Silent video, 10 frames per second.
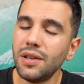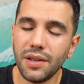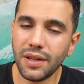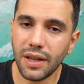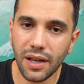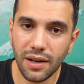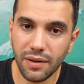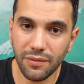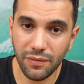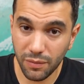You can get
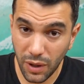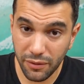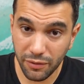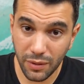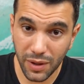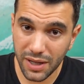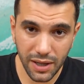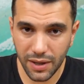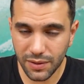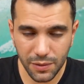one free one a
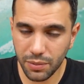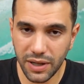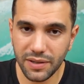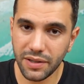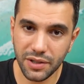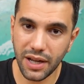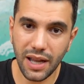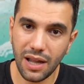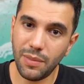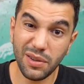year, so it's pretty easy to check
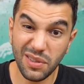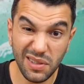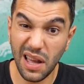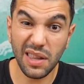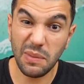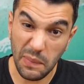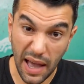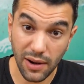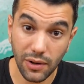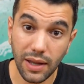out and make sure there's nothing
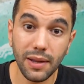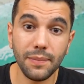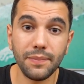bad on there.